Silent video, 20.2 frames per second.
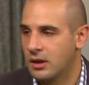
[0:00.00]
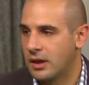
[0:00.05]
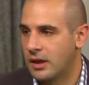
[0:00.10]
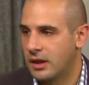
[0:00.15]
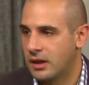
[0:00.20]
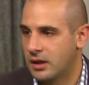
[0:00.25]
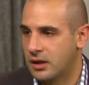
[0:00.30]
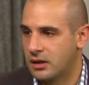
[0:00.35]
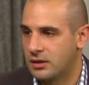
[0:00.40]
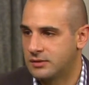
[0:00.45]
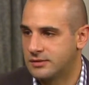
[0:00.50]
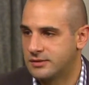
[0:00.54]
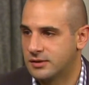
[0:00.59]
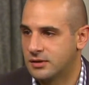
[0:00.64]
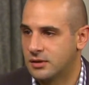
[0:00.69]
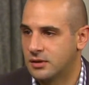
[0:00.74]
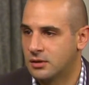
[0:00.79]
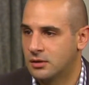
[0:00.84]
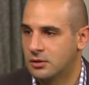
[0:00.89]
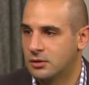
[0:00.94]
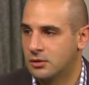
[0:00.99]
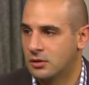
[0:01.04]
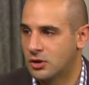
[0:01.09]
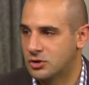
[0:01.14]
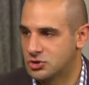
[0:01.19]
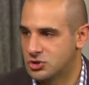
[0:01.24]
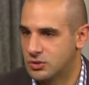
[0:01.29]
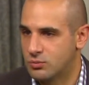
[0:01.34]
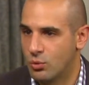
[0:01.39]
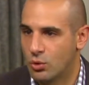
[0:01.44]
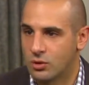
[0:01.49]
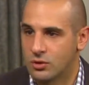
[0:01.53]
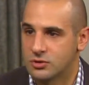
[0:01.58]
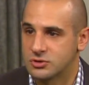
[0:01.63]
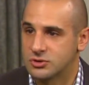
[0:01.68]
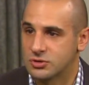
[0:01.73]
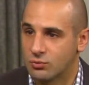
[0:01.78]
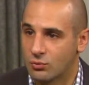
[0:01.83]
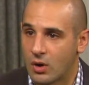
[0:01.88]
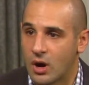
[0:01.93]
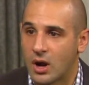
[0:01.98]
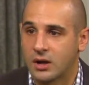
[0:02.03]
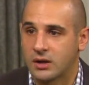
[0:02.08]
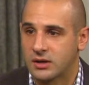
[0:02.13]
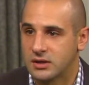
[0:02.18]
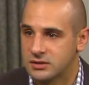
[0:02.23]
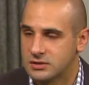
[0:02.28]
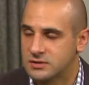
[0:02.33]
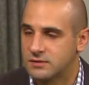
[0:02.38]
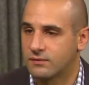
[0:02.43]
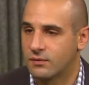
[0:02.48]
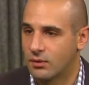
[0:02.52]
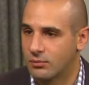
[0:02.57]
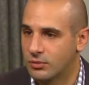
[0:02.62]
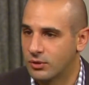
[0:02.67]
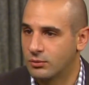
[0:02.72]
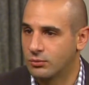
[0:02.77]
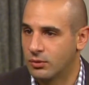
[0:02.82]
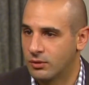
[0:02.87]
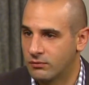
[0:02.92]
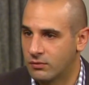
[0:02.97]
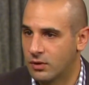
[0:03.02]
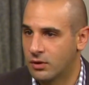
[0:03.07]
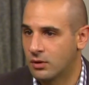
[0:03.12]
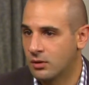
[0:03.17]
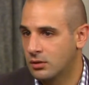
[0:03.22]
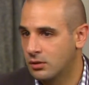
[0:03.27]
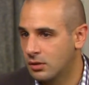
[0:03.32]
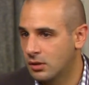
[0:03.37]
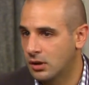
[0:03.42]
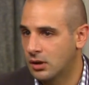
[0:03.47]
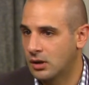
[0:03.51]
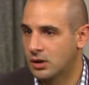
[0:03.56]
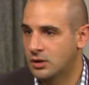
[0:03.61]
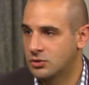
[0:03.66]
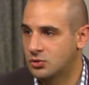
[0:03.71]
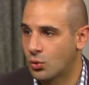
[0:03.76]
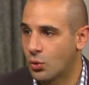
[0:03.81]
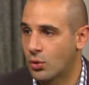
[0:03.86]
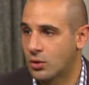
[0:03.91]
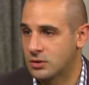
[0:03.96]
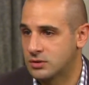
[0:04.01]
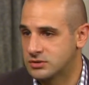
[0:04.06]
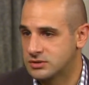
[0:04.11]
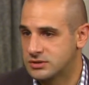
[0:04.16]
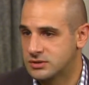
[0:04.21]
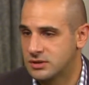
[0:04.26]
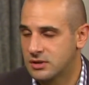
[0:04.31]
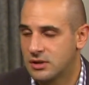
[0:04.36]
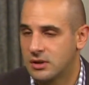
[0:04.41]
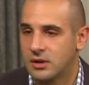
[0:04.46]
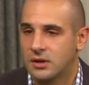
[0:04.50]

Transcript: and launching mortars and rockets from the river towards